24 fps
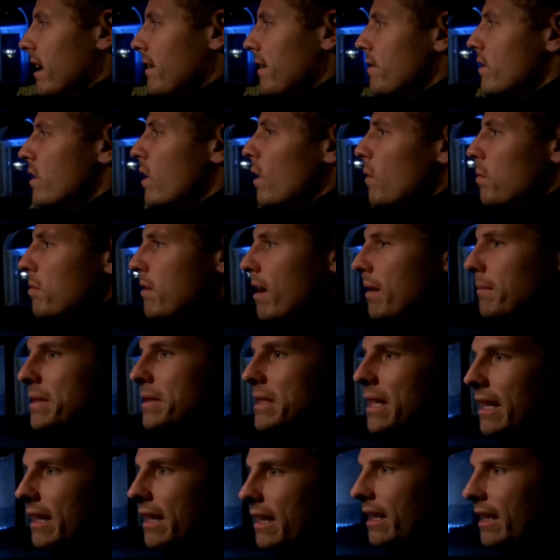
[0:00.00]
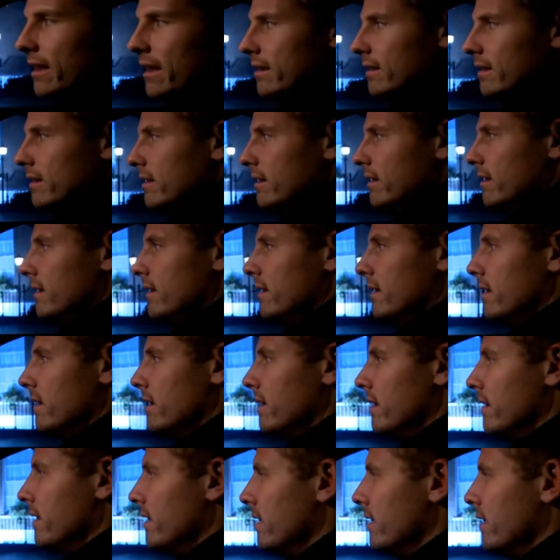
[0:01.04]
I have no problem saying that.
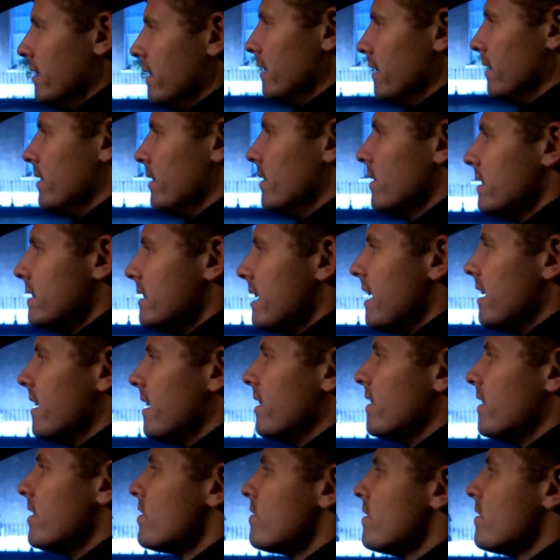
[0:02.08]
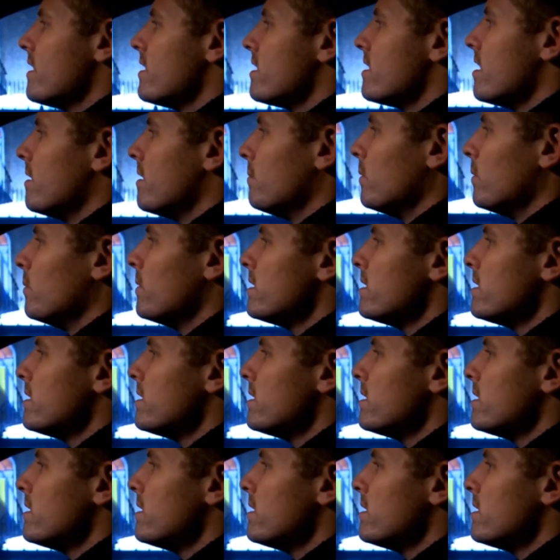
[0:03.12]
You know, you're standing on the street stumbling.